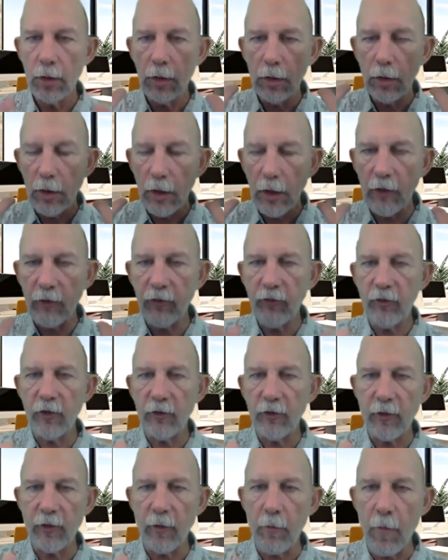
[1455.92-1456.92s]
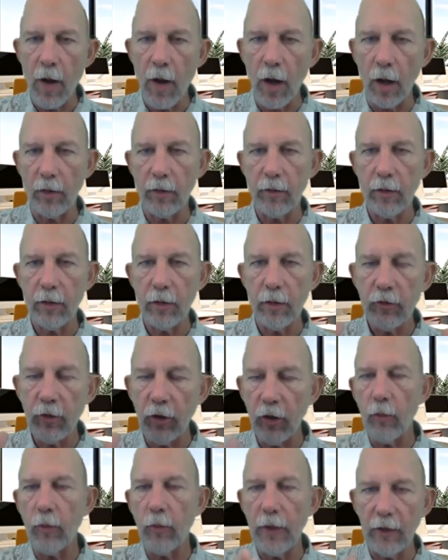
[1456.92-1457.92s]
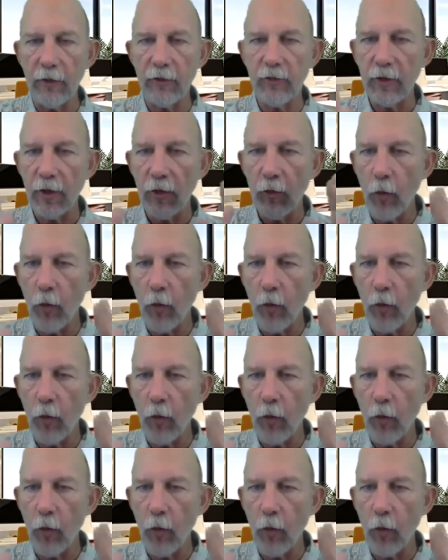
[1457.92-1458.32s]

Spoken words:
is just a month, 2 weeks,